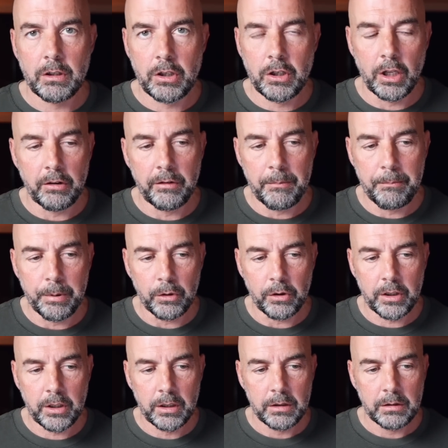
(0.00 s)
colouring
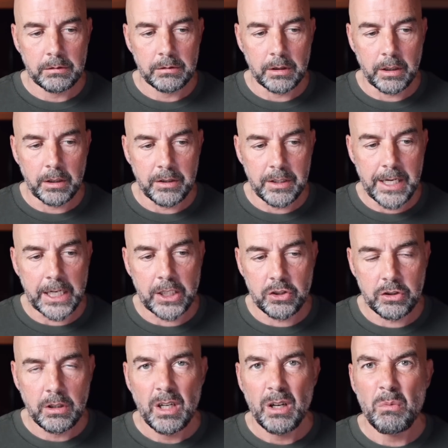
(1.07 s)
book uh,
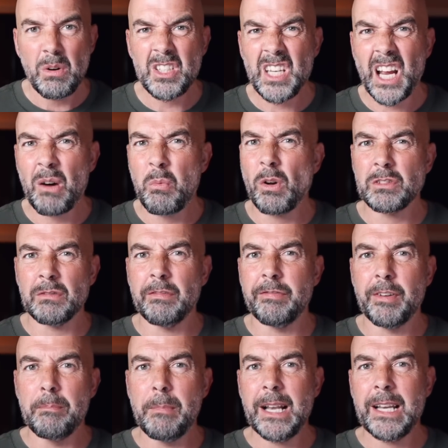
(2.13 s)
niche, which I wasn't
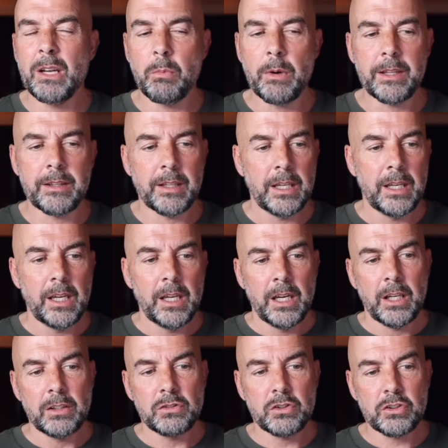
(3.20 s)
familiar with.
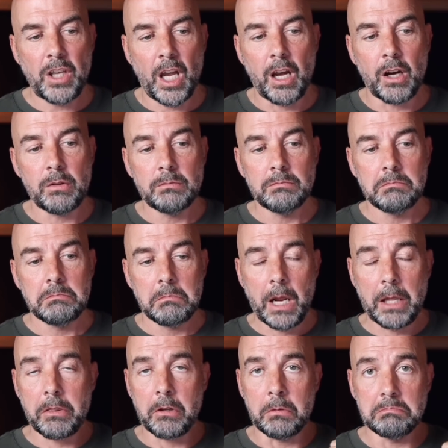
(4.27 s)
And so
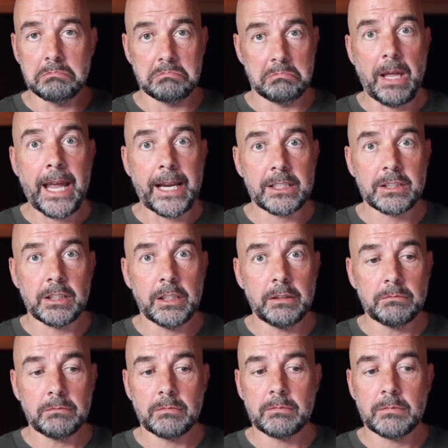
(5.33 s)
I thought,
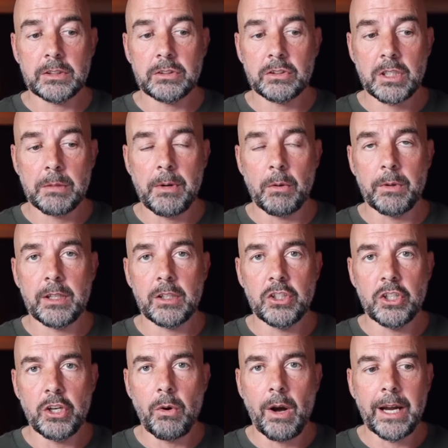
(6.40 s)
excellent, this has come up with a
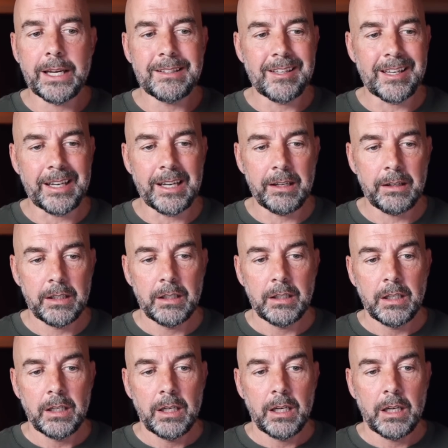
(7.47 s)
new idea
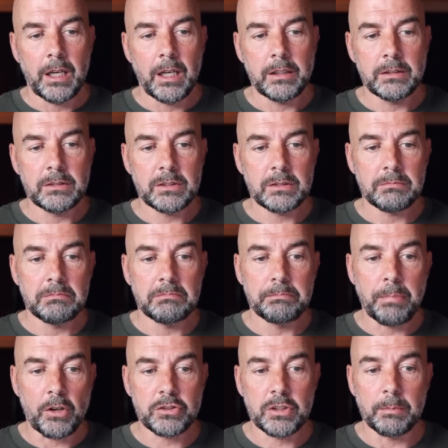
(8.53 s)
and
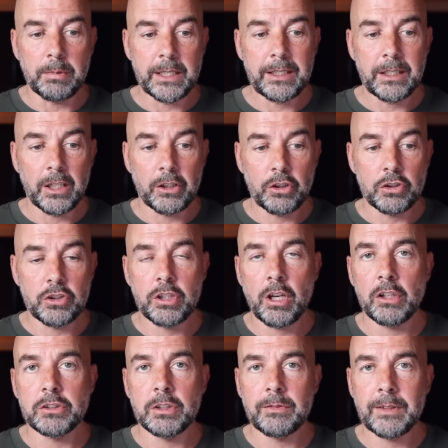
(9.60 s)
possibly a good
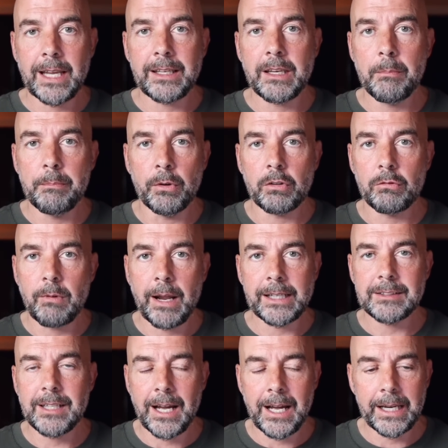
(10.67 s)
chance of getting a book
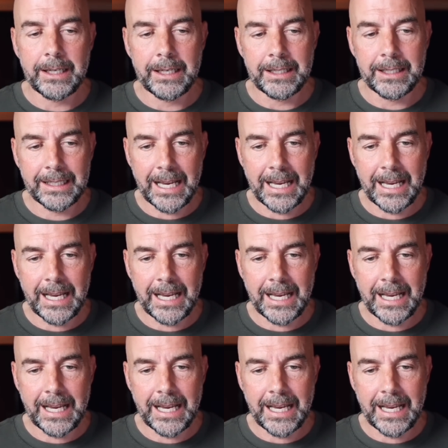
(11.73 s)
ranked high in the